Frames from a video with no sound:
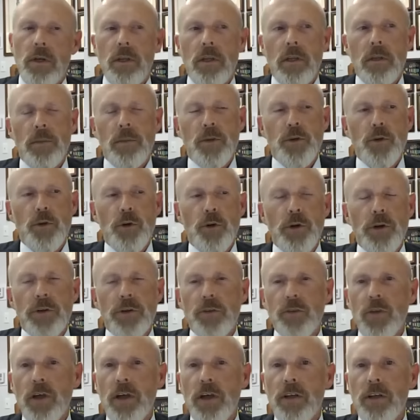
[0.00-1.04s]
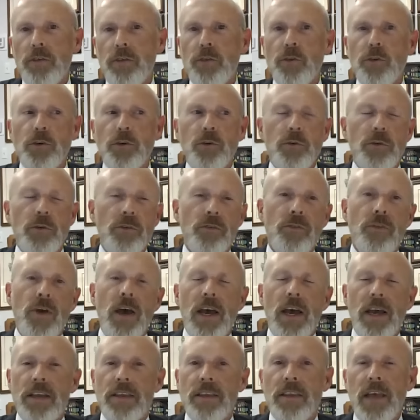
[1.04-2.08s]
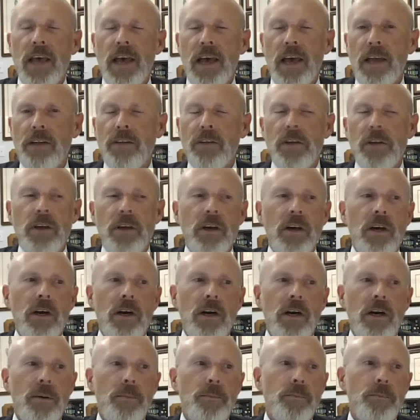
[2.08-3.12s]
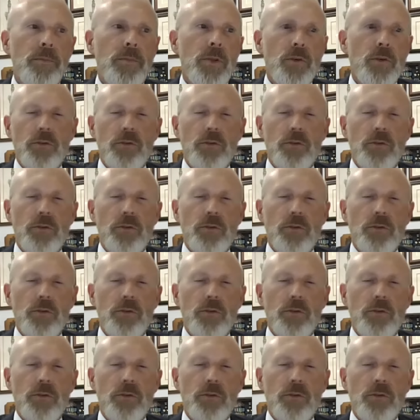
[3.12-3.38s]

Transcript: The majority cites to the fact that um,